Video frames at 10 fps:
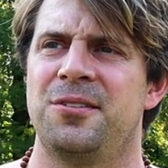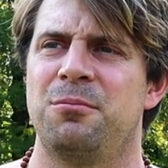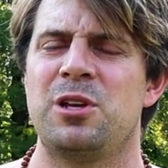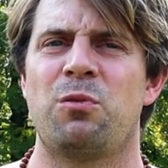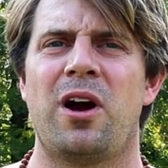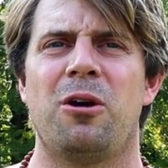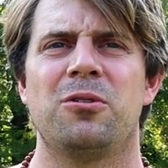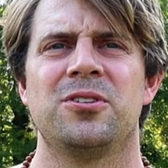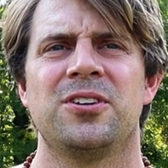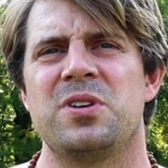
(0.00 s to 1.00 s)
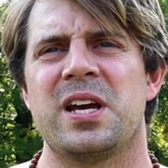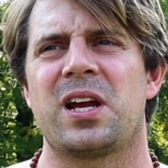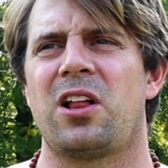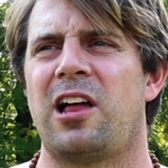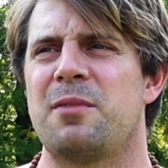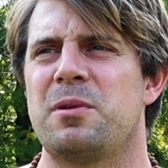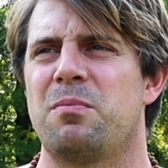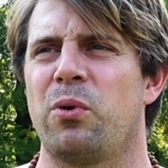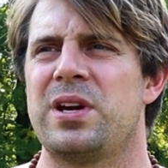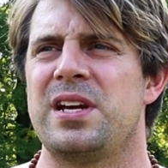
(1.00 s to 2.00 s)
Meanwhile, Nick
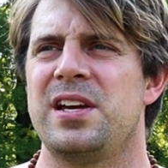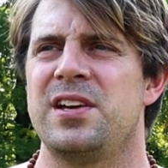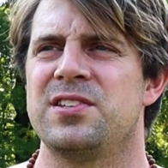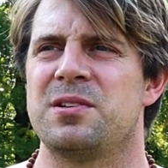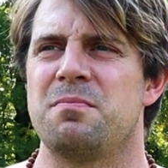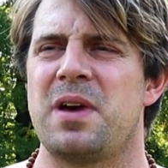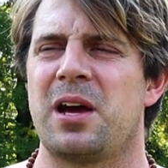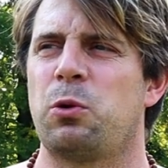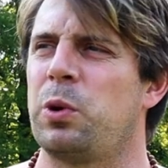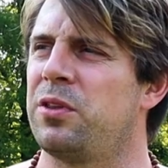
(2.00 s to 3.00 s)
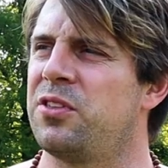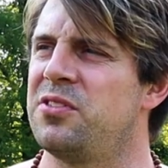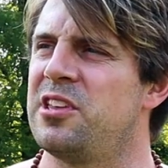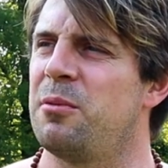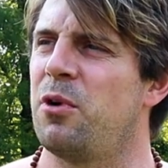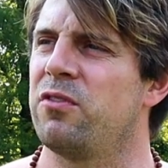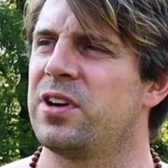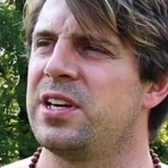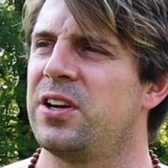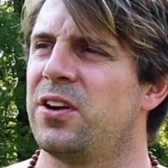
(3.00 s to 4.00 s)
Climate Breeze and Beckwith and them
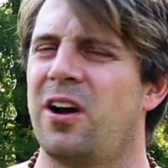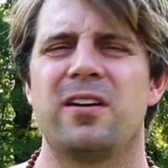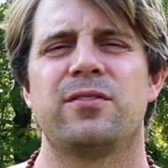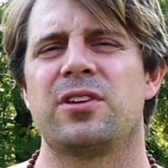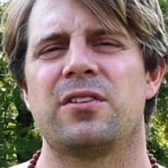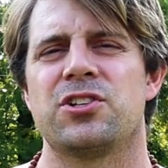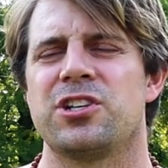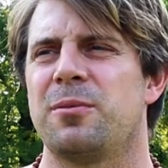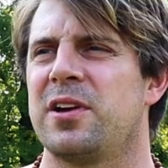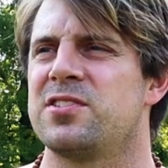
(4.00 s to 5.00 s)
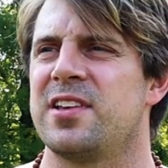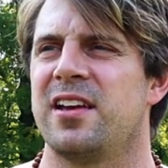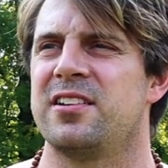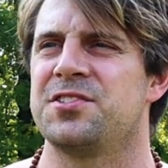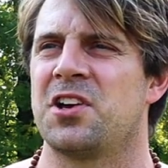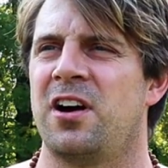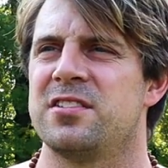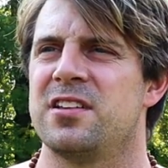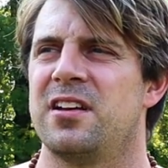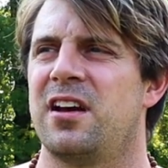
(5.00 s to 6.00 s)
over here, I don't even give a shit about Sandy's
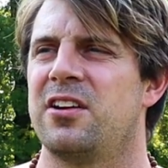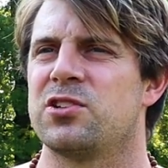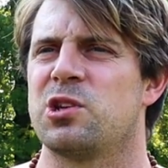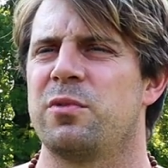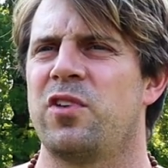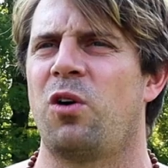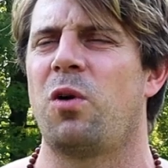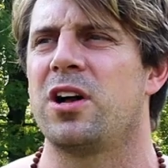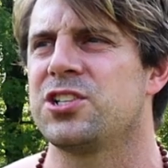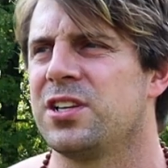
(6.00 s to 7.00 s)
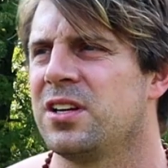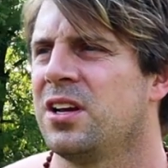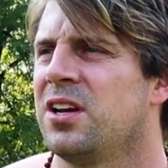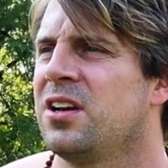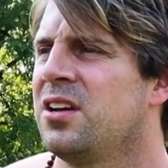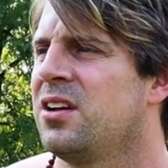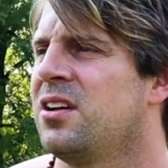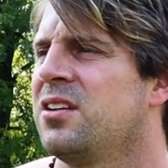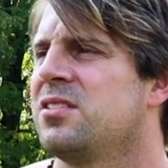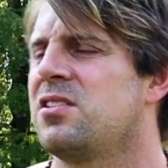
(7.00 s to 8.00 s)
content. I know some of y'all watch it.
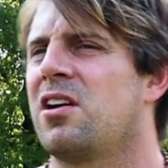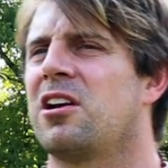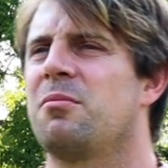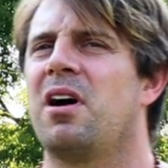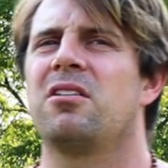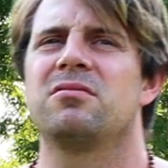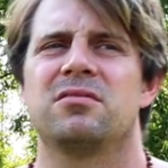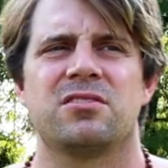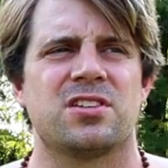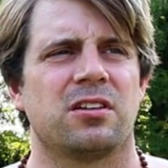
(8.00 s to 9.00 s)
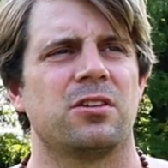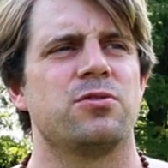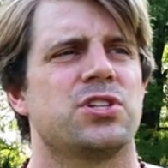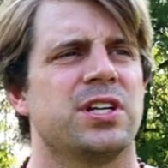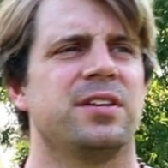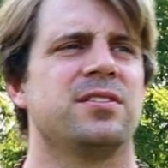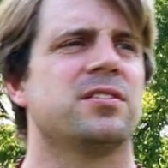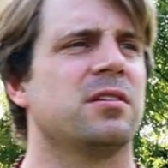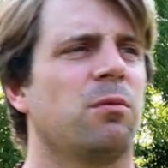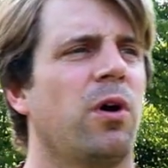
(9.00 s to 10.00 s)
talking about
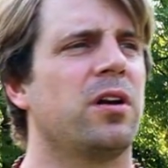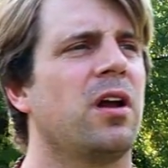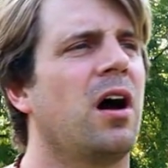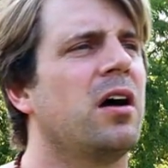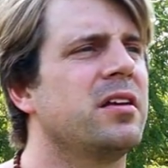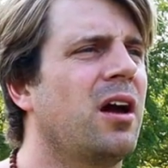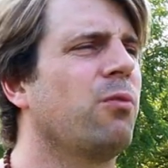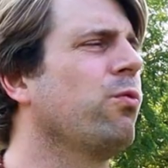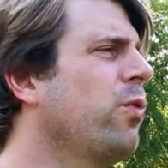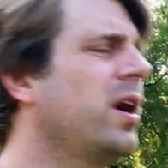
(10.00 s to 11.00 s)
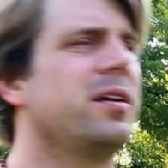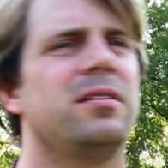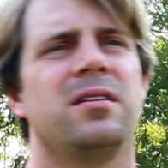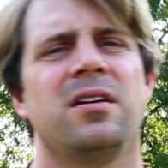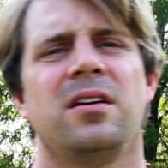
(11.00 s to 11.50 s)
solutions and whatnot. Yeah, right.